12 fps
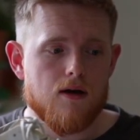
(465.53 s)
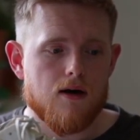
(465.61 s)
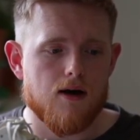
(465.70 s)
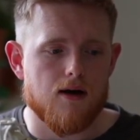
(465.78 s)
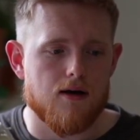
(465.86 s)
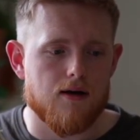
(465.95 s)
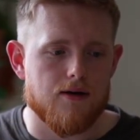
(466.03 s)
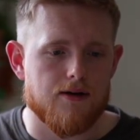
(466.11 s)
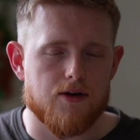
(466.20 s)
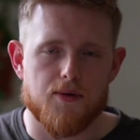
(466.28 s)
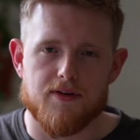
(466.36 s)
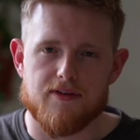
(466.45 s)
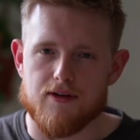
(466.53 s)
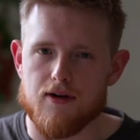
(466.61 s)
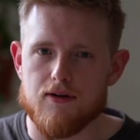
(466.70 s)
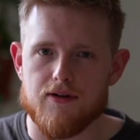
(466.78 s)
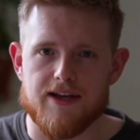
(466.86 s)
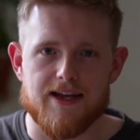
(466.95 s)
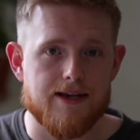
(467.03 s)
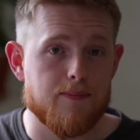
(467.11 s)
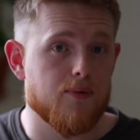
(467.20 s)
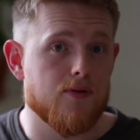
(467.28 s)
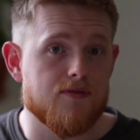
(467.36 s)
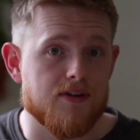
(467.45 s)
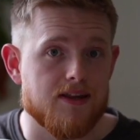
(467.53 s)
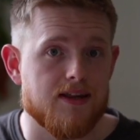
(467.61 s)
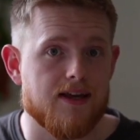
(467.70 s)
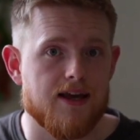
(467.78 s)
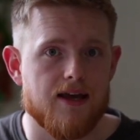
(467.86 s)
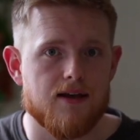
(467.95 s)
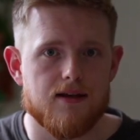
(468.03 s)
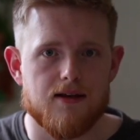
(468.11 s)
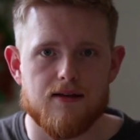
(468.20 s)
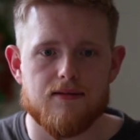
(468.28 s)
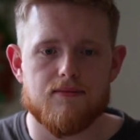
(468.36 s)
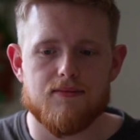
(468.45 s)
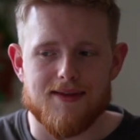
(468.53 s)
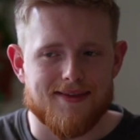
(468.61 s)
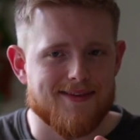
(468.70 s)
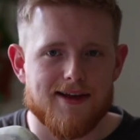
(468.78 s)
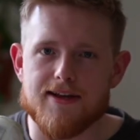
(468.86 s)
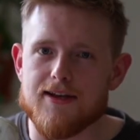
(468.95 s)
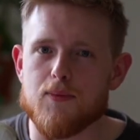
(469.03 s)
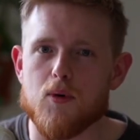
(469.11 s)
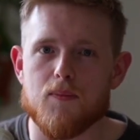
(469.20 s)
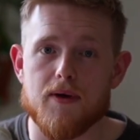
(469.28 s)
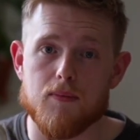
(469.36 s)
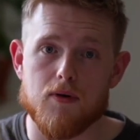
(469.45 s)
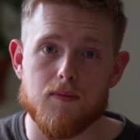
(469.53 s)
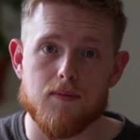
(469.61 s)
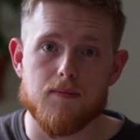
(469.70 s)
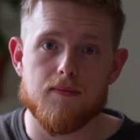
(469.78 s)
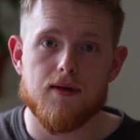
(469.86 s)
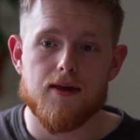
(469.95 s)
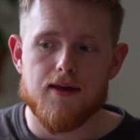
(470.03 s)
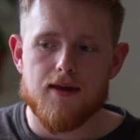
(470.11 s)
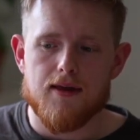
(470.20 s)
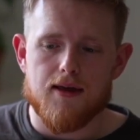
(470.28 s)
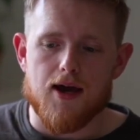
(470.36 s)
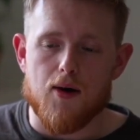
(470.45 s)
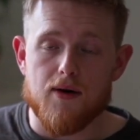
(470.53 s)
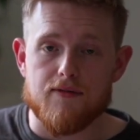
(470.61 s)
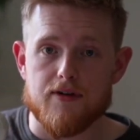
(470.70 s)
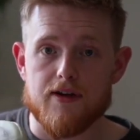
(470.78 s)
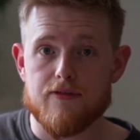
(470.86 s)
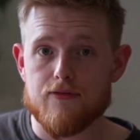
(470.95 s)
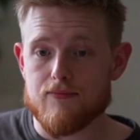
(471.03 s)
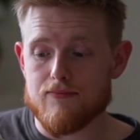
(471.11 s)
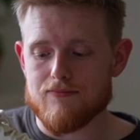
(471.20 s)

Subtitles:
are going to start looking at improving their gait, and this likely won't be a problem. However, if